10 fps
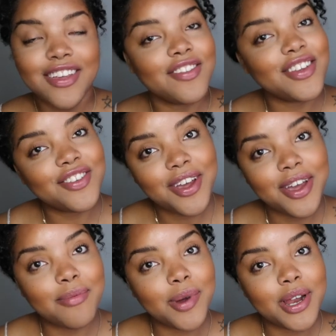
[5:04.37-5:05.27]
and you need your
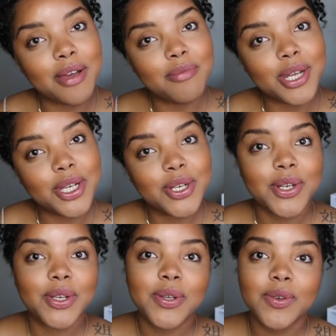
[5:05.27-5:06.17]
hair braided, be
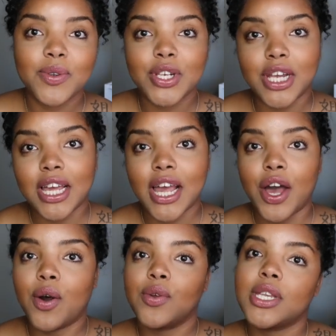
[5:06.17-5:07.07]
sure to check
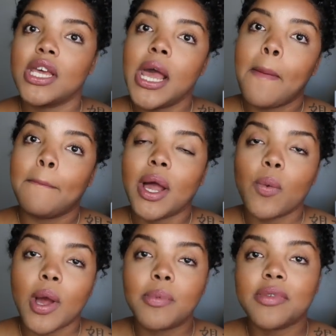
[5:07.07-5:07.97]
out my
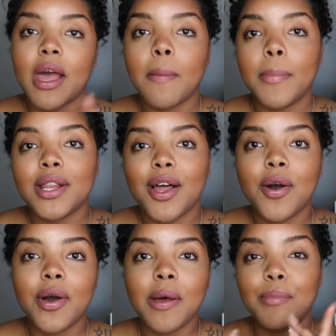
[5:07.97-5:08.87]
website
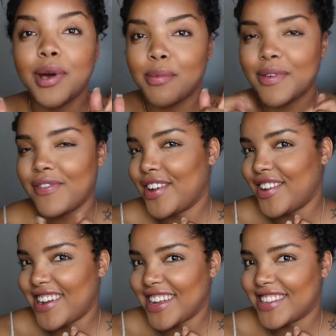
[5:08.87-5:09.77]
below and book me for
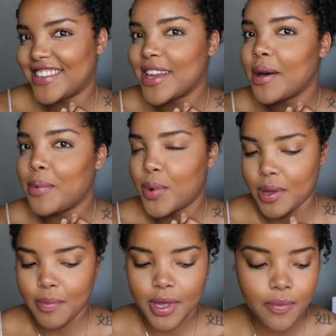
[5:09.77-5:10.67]
your next
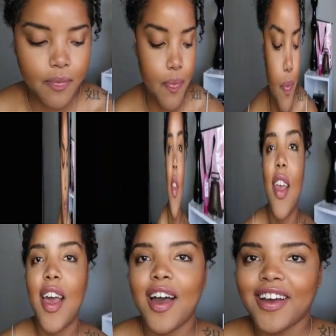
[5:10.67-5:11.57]
appointment.
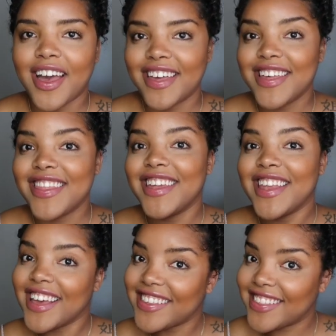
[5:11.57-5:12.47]
Okay, the
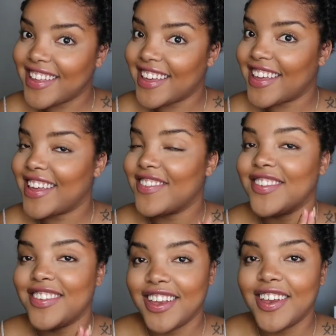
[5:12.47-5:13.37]
next thing, if
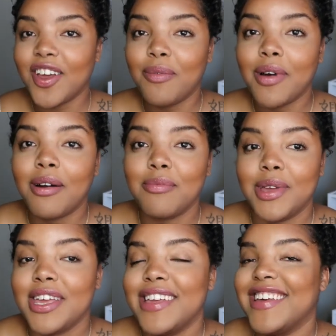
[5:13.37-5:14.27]
you didn't know about
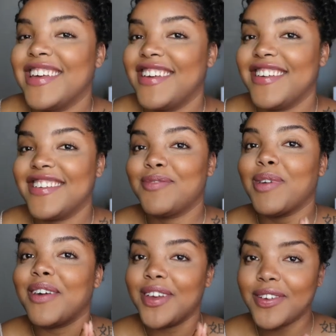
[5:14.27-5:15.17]
me, is
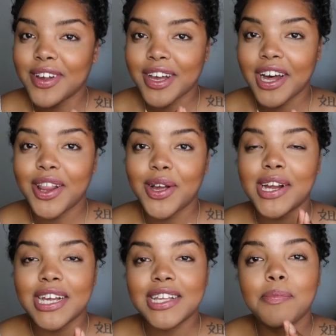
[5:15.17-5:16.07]
my favorite color
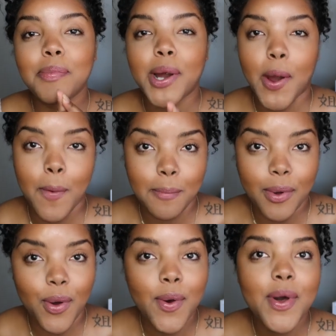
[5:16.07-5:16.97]
is
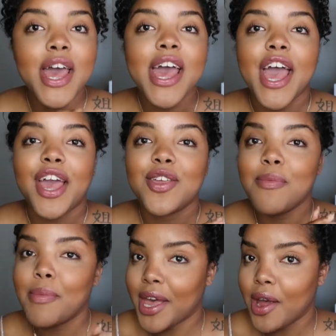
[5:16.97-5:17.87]
purple, and
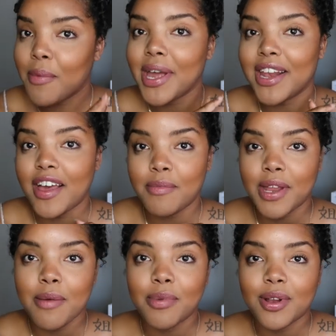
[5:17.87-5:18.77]
you may or may not
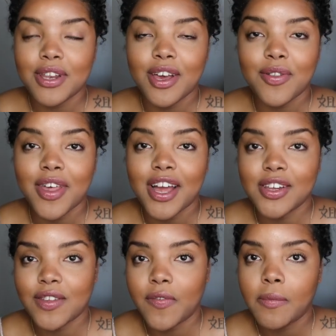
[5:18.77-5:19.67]
been able to tell that
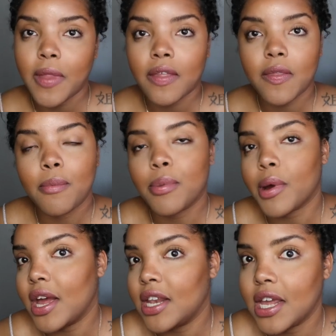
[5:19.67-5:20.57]
just from like the
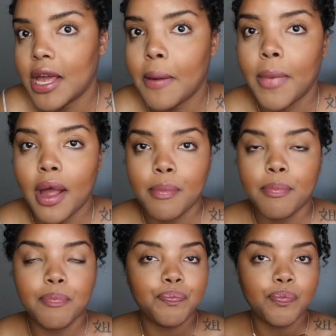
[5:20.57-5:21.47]
branding. My
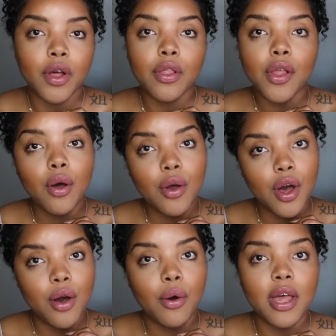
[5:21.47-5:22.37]

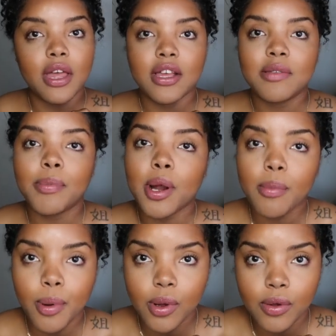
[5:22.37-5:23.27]
logo is
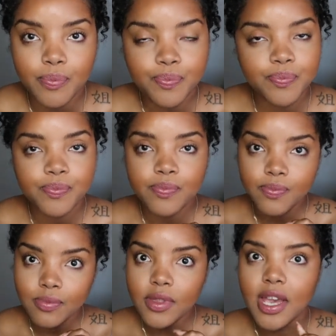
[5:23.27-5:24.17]
purple,
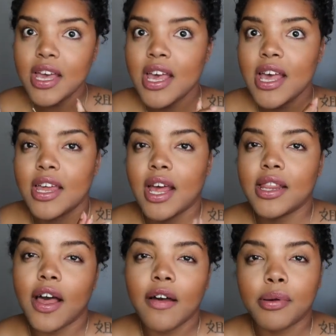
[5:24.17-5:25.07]
and I
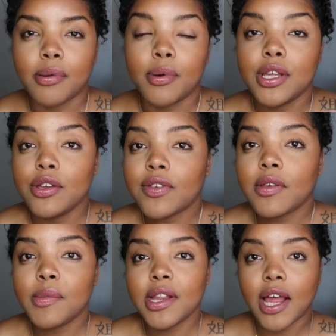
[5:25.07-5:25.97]
love purple. It used
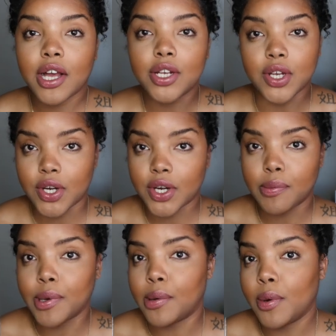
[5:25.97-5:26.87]
to be like a darker
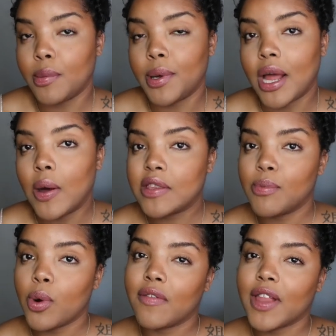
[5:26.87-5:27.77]
purple, but now it's
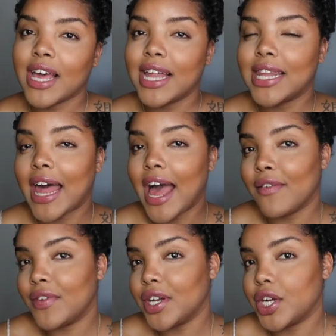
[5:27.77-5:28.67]
more of like a
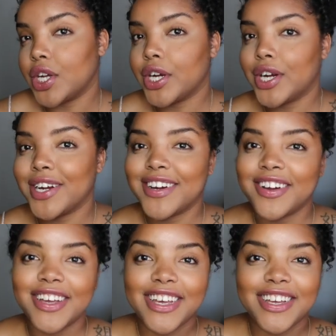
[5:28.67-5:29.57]

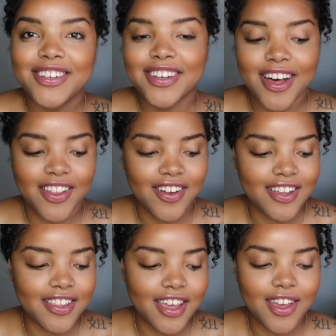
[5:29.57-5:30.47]
lavender-ish color.
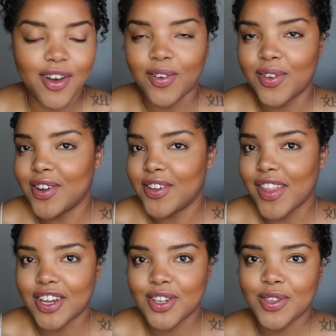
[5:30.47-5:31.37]
As I get older,
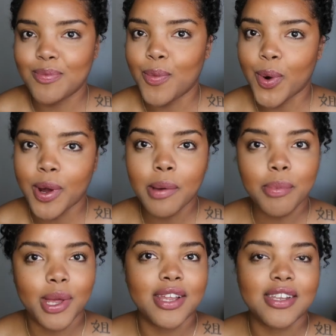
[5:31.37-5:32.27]
that's just more
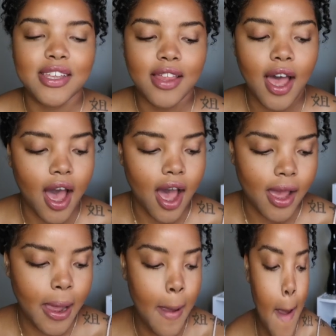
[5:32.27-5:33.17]
appealing to the
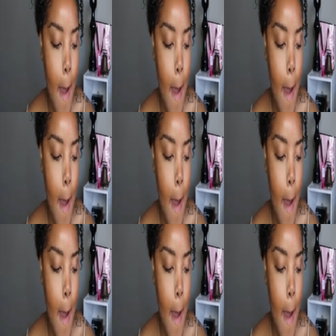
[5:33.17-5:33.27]
eye.